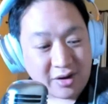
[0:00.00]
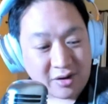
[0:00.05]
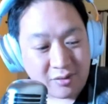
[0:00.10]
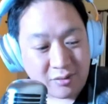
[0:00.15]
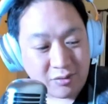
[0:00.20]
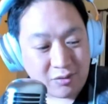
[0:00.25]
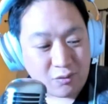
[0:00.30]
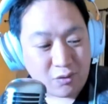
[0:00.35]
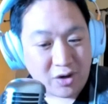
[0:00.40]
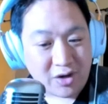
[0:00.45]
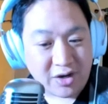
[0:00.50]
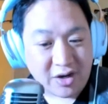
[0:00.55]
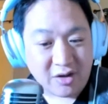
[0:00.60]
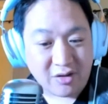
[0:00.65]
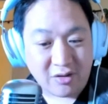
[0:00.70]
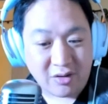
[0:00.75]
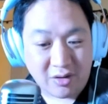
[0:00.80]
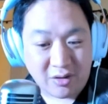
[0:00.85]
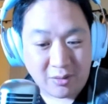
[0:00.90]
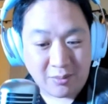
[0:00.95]
3 days
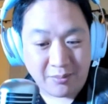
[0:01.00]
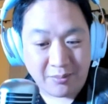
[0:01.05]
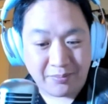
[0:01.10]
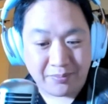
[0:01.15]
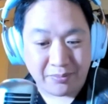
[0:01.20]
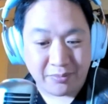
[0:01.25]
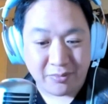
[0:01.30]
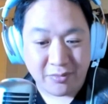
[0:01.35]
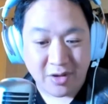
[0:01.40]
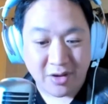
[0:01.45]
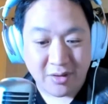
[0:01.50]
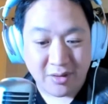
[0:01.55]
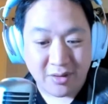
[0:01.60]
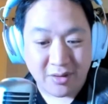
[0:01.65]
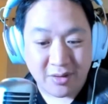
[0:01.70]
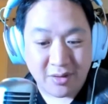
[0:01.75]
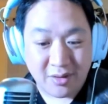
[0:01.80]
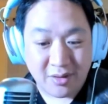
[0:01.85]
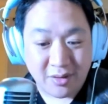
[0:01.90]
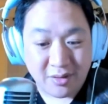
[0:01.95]
ago.
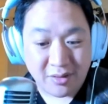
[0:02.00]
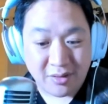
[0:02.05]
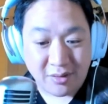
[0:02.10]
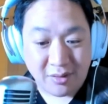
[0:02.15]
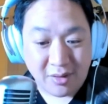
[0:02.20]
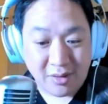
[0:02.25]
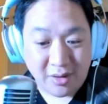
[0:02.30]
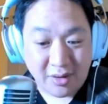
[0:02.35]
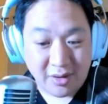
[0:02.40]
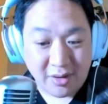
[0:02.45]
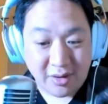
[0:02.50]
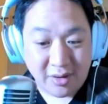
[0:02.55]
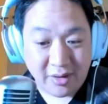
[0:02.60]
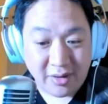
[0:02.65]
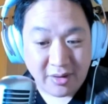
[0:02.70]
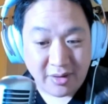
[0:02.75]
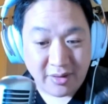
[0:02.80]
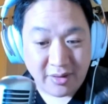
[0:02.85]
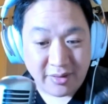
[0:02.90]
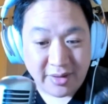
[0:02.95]

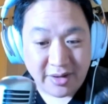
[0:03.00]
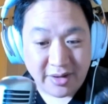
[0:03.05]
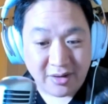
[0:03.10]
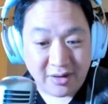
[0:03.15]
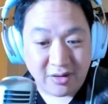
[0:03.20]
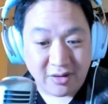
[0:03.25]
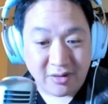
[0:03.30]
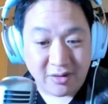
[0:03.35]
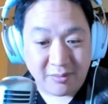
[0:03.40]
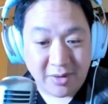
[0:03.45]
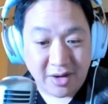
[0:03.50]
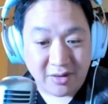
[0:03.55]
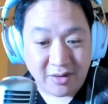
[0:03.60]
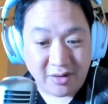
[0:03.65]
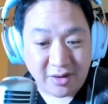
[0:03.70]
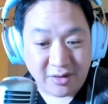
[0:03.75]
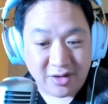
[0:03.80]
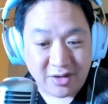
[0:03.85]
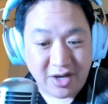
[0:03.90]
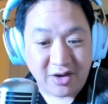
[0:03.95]
So that is
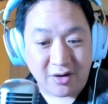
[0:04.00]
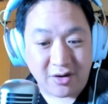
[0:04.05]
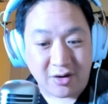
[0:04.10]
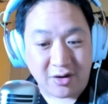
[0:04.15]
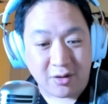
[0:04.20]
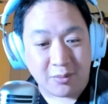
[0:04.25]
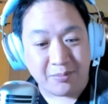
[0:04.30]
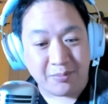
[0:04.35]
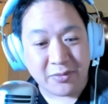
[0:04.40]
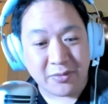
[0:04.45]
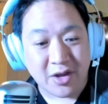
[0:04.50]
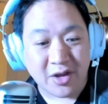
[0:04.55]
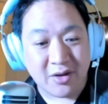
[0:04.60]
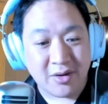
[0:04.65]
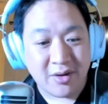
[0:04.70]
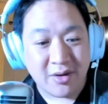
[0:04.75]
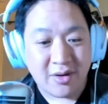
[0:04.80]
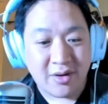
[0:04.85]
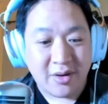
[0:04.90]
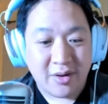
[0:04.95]
amazing. Dingo,
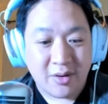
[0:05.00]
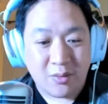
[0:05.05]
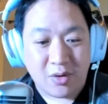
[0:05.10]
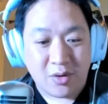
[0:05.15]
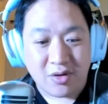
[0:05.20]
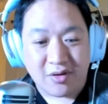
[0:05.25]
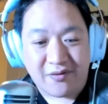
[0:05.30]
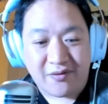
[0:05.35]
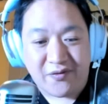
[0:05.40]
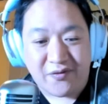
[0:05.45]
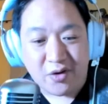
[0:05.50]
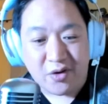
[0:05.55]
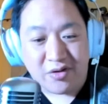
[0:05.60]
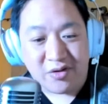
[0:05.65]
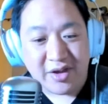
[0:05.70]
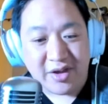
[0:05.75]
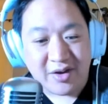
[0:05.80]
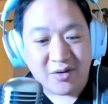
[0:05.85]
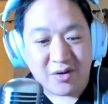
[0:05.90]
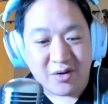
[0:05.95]
what's the first
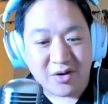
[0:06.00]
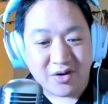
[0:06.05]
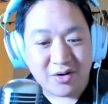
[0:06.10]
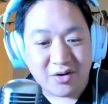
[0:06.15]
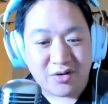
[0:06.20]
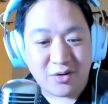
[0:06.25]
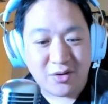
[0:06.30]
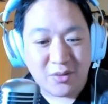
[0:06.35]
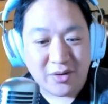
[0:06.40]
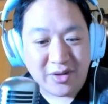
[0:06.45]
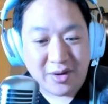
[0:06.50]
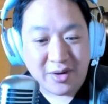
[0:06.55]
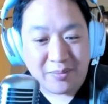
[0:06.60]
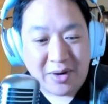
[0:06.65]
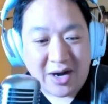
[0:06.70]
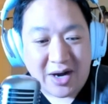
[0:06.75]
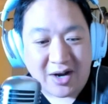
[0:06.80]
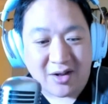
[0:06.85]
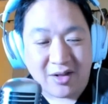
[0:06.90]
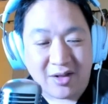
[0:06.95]
thing you're gonna do when the
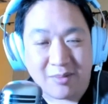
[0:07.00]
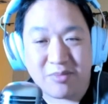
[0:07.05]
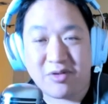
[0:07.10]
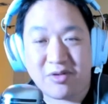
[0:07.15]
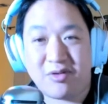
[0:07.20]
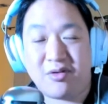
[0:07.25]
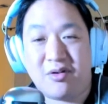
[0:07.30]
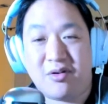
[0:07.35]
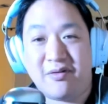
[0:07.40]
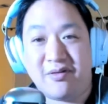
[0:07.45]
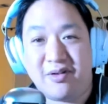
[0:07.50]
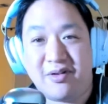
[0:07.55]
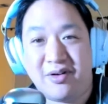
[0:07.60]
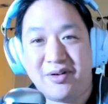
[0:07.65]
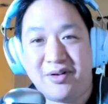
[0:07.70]
apocalypse is over?